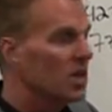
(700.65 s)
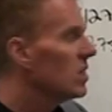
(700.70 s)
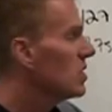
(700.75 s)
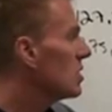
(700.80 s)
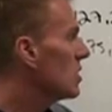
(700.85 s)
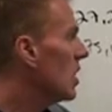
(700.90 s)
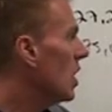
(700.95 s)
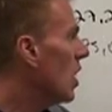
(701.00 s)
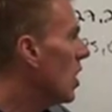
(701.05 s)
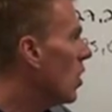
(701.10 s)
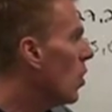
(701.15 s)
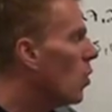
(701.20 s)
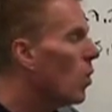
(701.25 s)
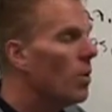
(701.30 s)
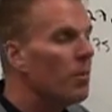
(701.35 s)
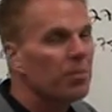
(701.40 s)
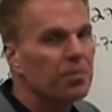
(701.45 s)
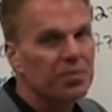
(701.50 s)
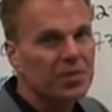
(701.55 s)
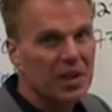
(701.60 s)

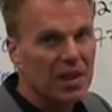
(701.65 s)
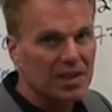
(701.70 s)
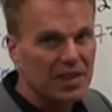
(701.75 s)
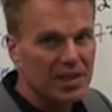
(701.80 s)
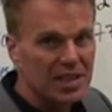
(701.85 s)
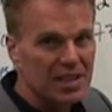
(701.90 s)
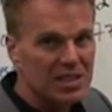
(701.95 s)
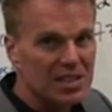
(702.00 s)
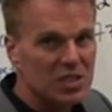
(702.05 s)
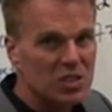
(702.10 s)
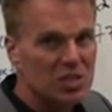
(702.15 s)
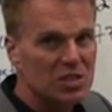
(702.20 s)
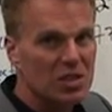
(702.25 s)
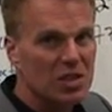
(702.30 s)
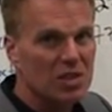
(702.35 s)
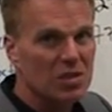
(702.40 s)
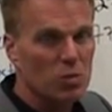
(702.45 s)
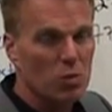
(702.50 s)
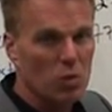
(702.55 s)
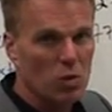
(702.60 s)
So this is,
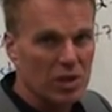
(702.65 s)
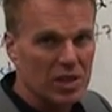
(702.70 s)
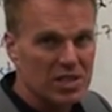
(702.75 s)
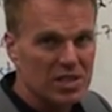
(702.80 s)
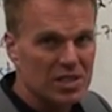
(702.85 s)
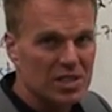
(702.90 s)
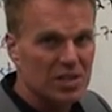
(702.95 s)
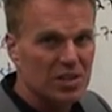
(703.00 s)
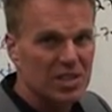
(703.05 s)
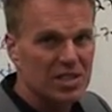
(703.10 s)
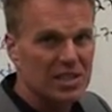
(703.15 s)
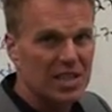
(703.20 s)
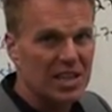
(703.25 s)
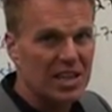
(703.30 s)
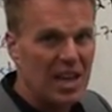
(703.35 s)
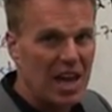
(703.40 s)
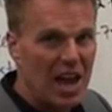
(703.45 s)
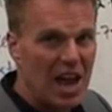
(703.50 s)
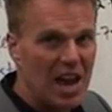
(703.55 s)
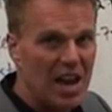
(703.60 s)
we'll consider this a
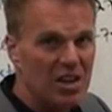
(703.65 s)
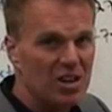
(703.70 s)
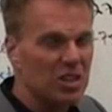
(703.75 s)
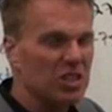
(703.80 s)
gain,